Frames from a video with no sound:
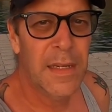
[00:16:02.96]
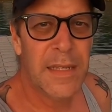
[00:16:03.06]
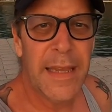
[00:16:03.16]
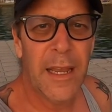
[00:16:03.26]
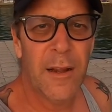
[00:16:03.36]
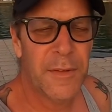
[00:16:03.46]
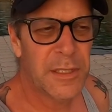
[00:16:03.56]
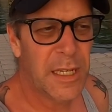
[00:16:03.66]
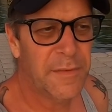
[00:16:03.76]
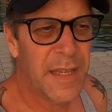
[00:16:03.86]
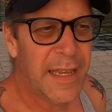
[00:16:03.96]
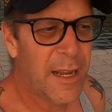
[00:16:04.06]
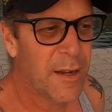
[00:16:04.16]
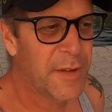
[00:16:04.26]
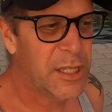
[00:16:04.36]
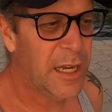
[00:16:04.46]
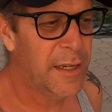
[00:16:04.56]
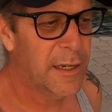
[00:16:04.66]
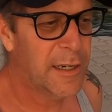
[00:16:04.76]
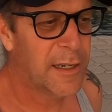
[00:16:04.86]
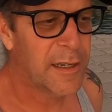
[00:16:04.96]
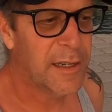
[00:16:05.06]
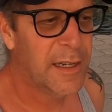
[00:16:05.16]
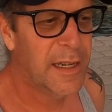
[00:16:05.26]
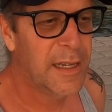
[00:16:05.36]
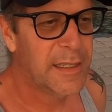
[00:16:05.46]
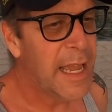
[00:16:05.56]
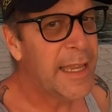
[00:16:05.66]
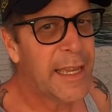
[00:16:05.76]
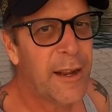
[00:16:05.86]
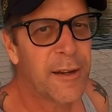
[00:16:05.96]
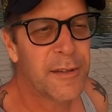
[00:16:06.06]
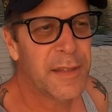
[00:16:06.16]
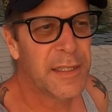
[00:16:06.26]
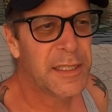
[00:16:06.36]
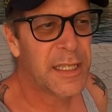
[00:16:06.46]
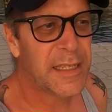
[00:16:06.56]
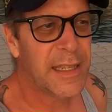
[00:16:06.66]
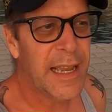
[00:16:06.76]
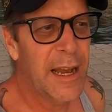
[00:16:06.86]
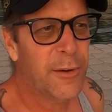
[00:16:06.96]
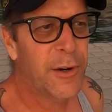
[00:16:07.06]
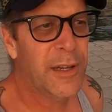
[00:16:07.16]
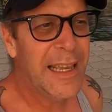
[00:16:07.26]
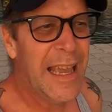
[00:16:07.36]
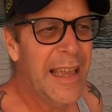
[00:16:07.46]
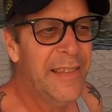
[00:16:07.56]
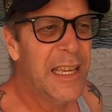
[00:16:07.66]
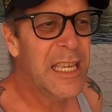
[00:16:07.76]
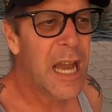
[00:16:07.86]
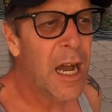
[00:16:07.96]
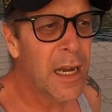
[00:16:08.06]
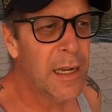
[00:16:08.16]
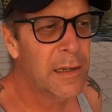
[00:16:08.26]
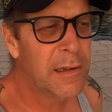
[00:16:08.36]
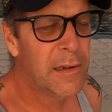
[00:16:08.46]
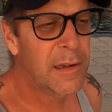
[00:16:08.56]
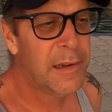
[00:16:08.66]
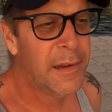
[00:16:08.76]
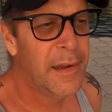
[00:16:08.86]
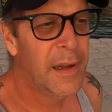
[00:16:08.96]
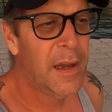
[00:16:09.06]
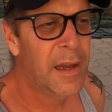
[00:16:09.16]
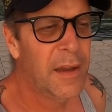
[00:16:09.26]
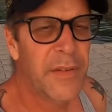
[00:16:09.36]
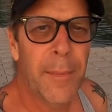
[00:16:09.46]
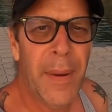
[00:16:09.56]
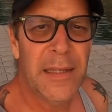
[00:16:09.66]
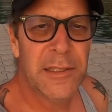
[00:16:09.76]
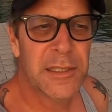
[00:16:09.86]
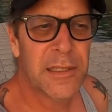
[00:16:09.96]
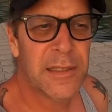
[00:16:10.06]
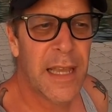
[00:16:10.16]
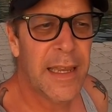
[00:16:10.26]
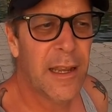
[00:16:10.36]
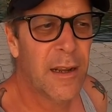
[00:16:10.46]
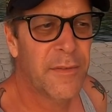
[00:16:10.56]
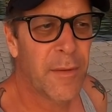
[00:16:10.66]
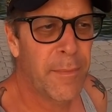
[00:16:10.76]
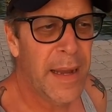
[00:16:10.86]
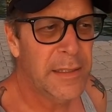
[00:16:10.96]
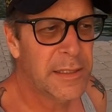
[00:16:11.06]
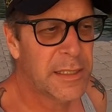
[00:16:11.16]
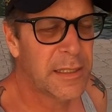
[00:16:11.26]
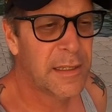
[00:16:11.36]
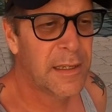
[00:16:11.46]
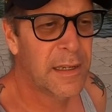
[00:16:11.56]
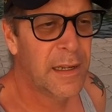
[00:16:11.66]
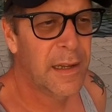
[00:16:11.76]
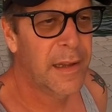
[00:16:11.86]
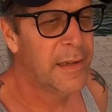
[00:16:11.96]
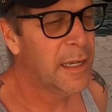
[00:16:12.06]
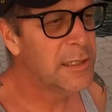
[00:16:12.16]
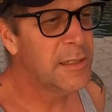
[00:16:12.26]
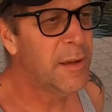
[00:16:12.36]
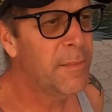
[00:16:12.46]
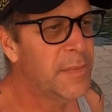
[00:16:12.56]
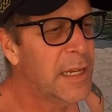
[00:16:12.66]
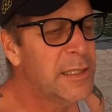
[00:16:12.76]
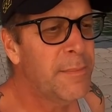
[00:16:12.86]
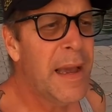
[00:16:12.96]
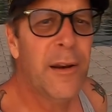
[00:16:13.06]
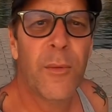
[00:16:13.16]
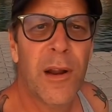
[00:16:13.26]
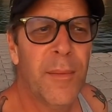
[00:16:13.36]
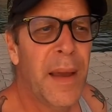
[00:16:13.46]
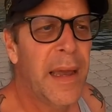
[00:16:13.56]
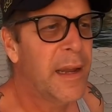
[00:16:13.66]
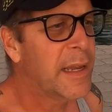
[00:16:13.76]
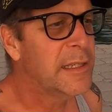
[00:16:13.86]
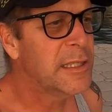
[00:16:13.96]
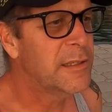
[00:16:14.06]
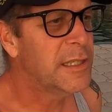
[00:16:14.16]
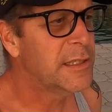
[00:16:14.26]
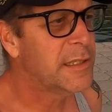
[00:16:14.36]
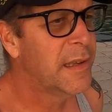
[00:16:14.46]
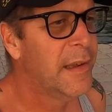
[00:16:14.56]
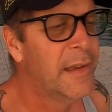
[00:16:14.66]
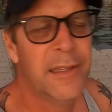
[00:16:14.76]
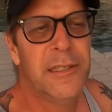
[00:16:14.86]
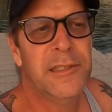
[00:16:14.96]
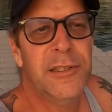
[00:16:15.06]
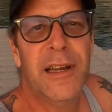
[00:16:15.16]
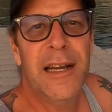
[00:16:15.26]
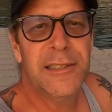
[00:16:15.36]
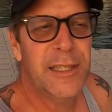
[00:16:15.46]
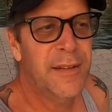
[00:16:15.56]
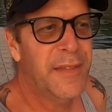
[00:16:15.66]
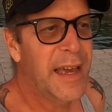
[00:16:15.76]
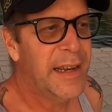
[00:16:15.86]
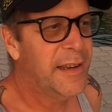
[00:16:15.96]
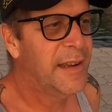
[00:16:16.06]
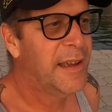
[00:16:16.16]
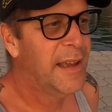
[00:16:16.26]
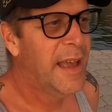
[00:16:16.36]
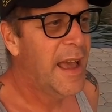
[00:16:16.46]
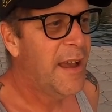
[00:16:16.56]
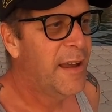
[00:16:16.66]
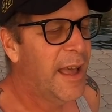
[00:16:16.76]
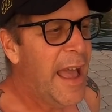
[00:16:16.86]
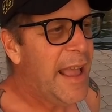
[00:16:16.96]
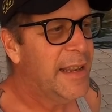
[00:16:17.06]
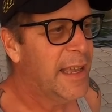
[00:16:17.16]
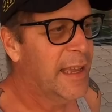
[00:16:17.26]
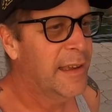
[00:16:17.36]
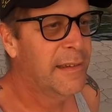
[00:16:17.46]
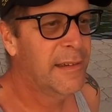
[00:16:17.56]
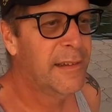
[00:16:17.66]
take care of yourself. Take care of each other. Take care of the sick, the elderly, and the young. If you have pets, take care of your pets. Doesn't, doesn't matter where I'm at. I guess I'll just, since you guys love that ending